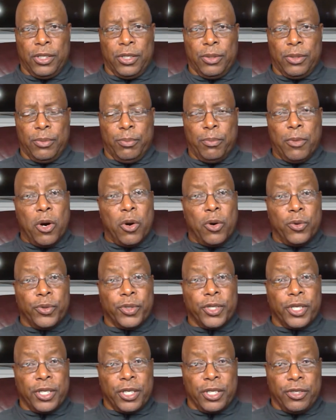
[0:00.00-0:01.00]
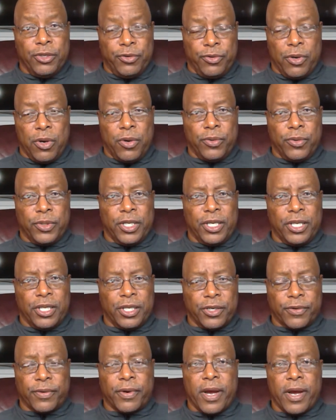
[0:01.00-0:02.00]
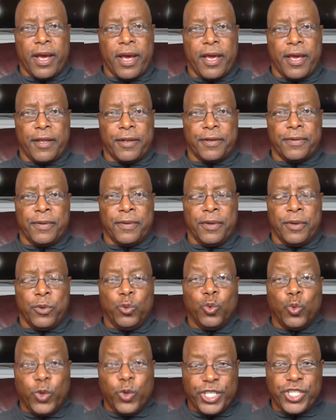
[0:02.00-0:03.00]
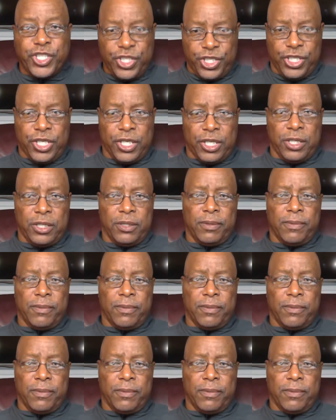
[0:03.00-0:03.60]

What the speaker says: moaning and groaning and crying, wishing